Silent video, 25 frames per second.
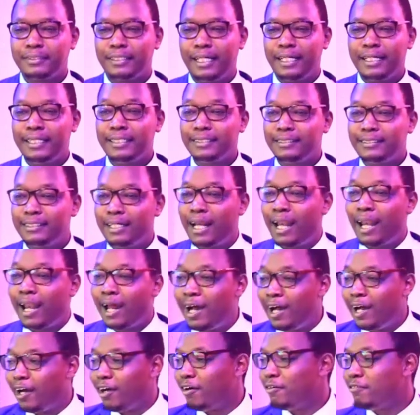It is the
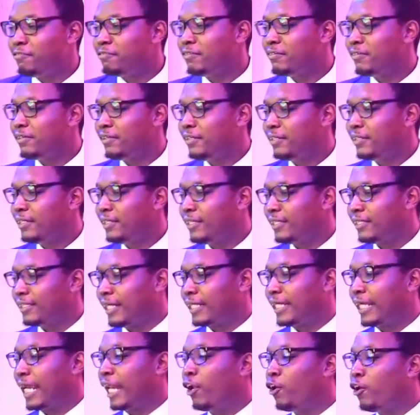love
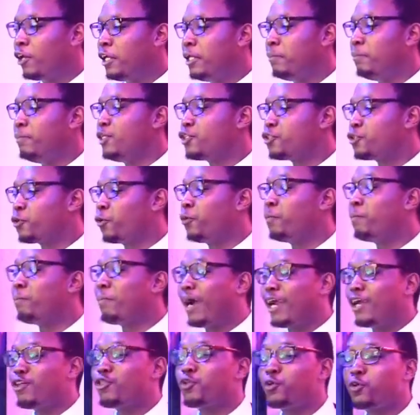that can only be shown
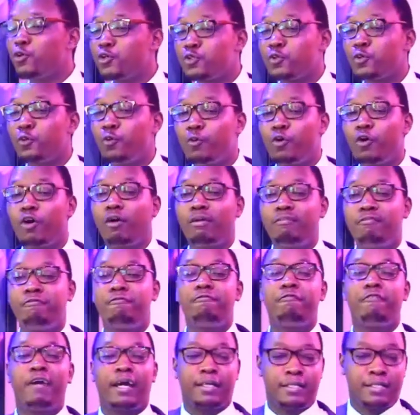by those who
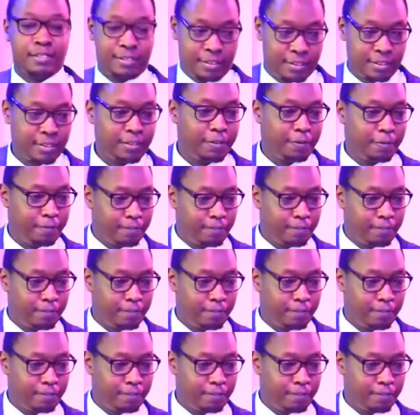confess